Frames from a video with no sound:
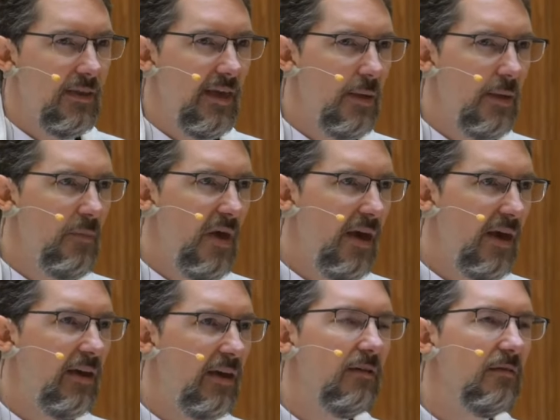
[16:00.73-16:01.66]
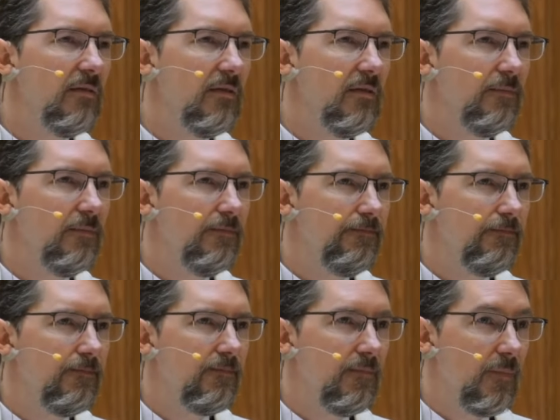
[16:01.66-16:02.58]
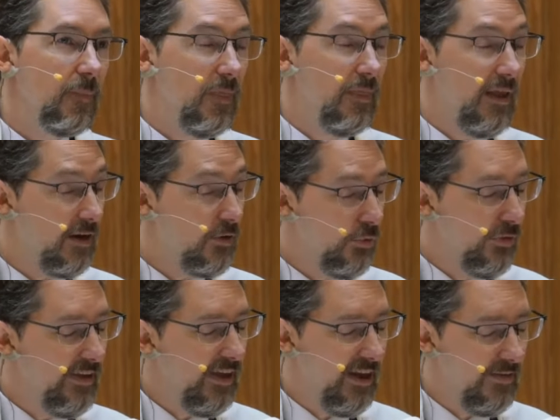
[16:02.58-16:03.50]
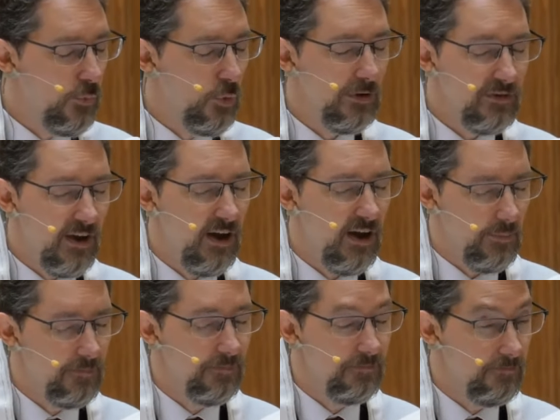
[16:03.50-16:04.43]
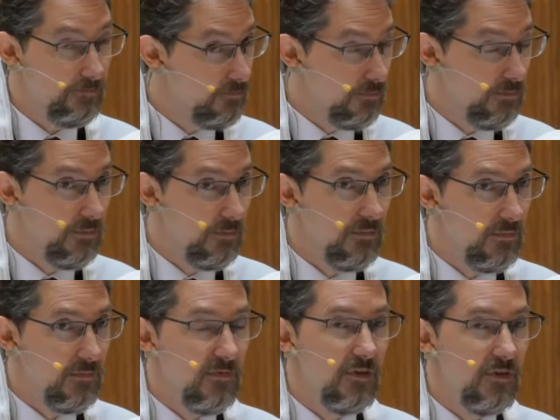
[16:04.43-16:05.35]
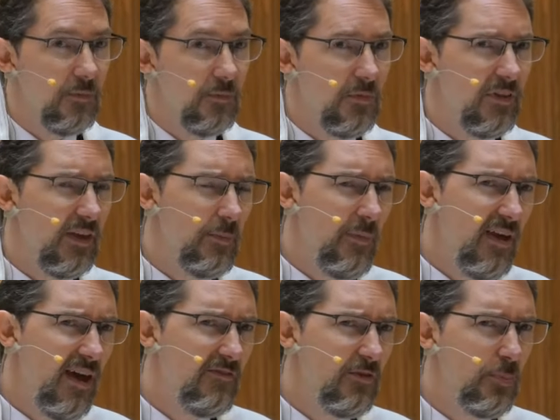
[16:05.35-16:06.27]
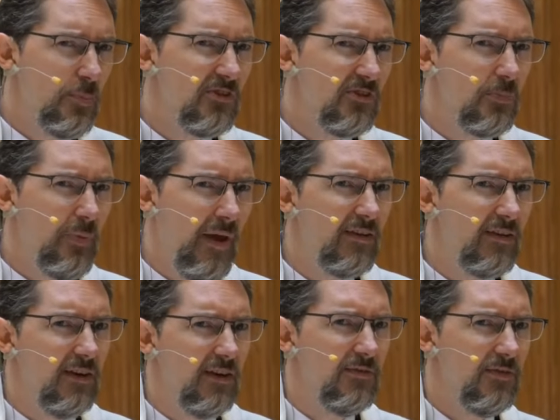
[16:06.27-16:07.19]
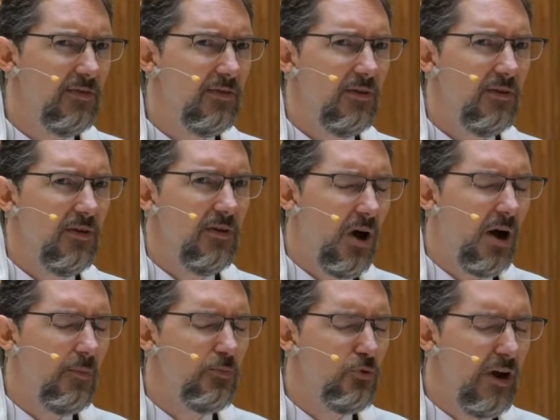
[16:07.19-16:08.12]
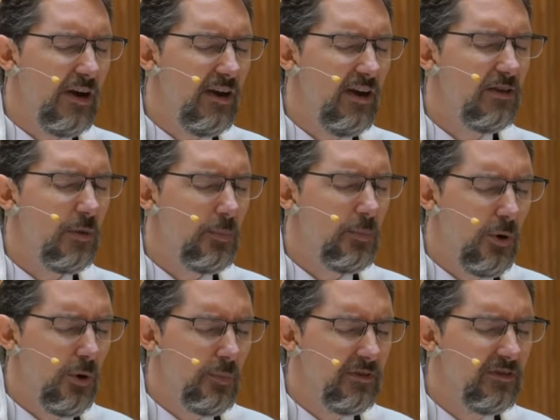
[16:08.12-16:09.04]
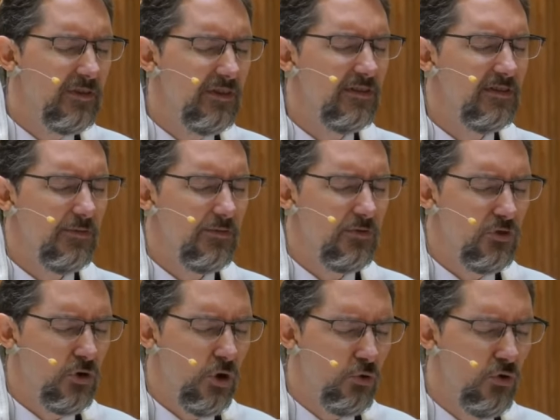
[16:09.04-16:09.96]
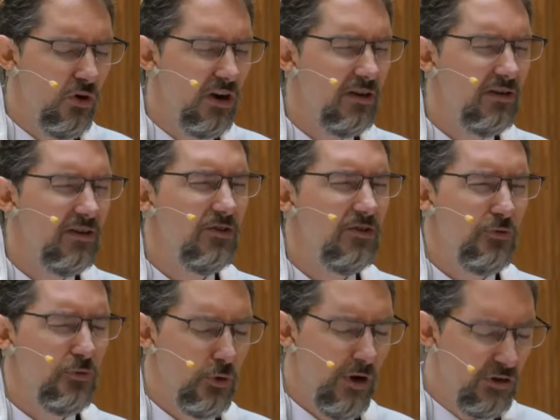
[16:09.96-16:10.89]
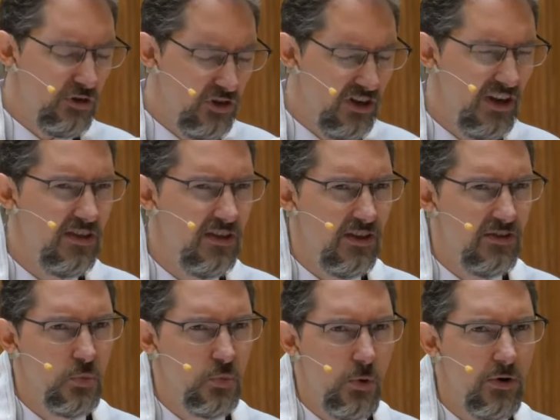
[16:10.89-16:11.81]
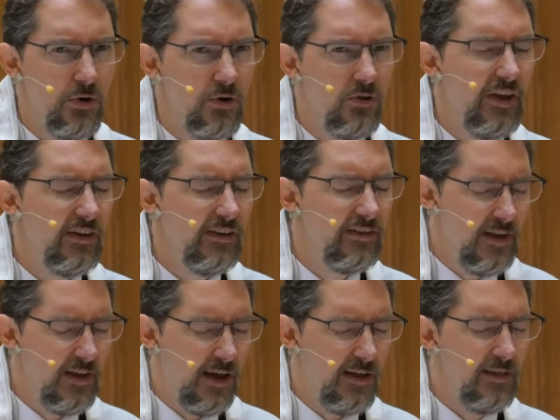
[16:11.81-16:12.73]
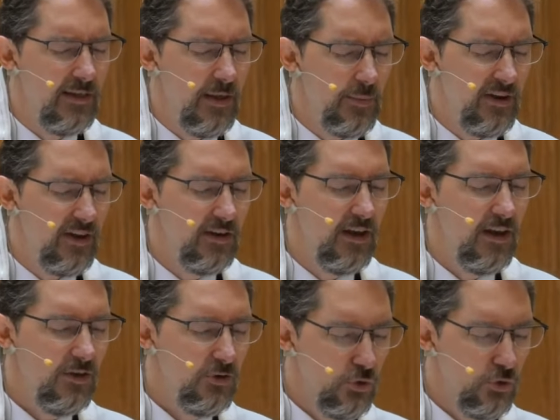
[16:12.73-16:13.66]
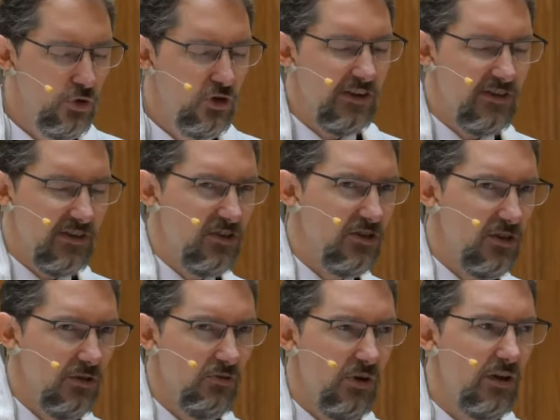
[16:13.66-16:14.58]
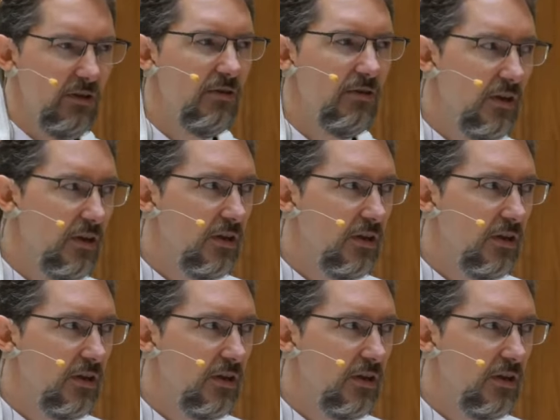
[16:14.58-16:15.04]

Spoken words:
they may not only have more time, but they may have a perspective on bringing the purposes of Torah to fruition in this world that is not limited to just the children,